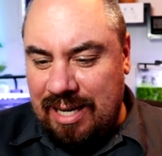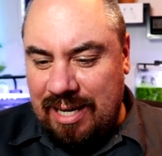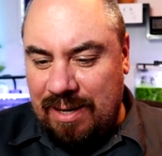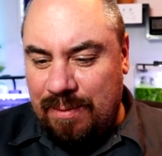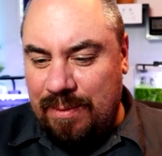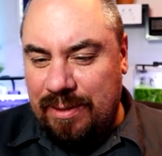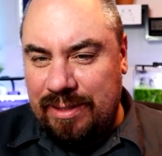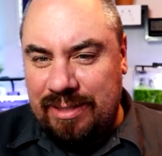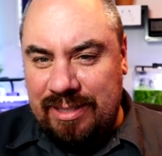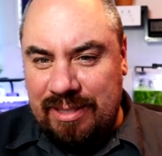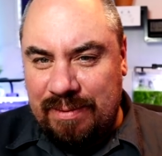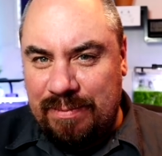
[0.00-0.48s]
I
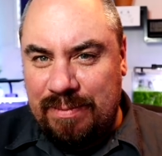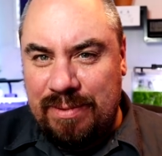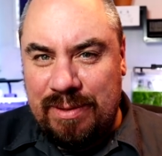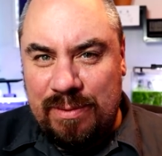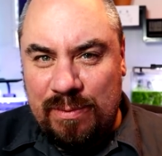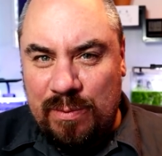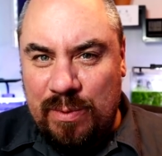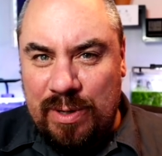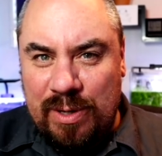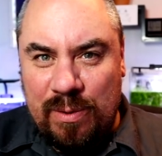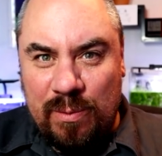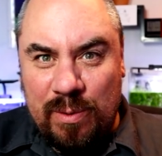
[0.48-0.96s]
want
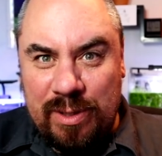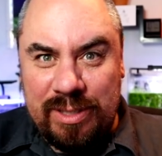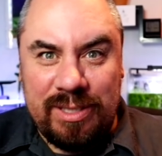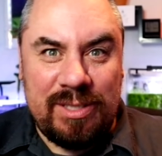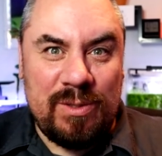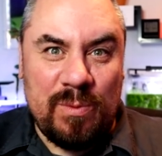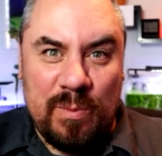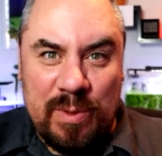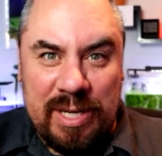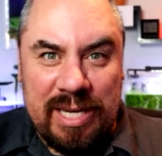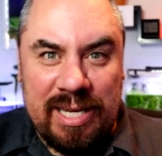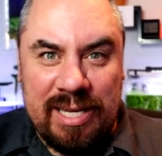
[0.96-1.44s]
something where once
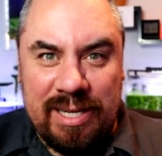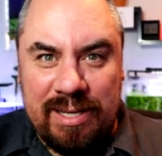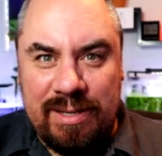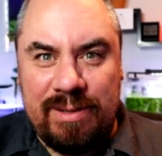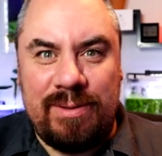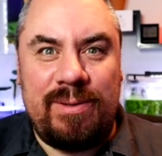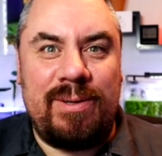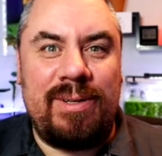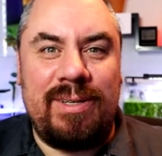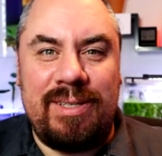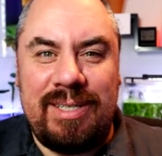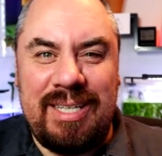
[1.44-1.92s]
a week
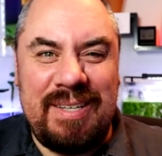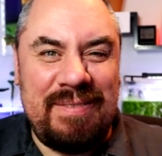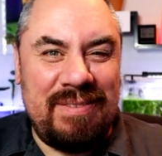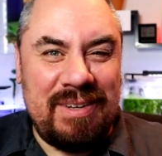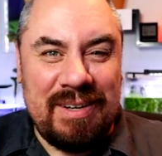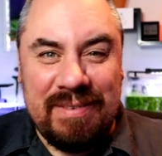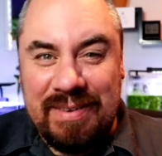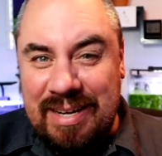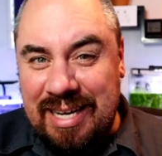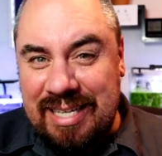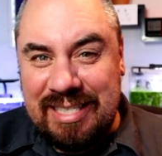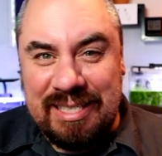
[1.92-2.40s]
or even
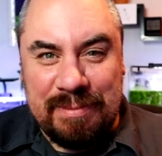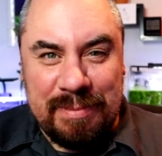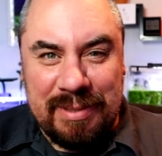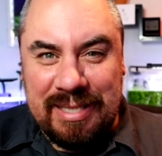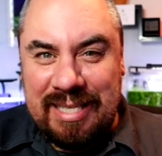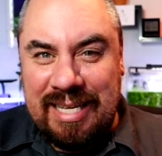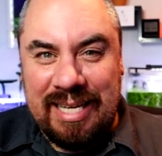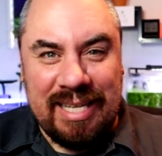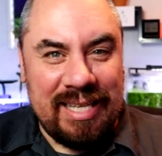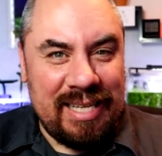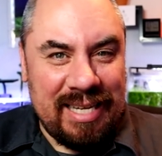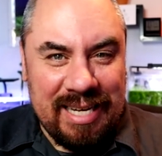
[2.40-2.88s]
if it has to be
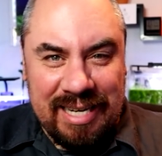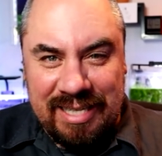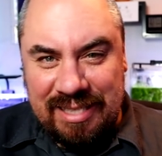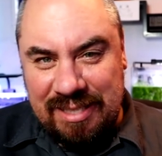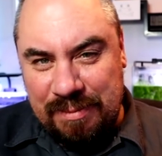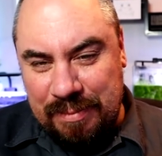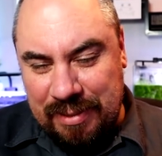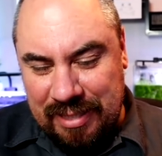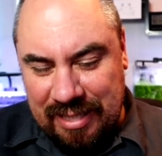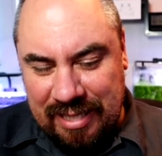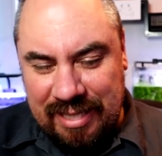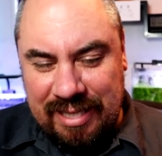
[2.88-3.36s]
daily, it has
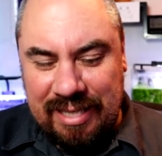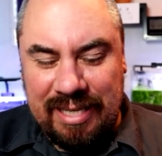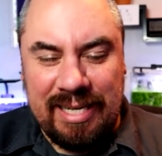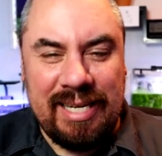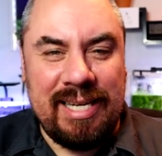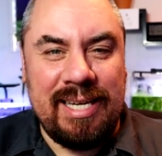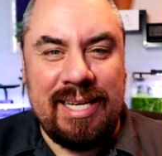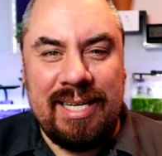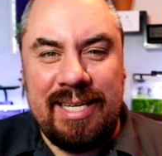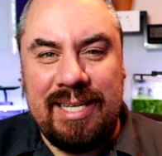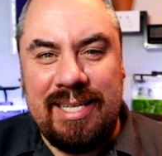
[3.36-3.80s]
to be daily,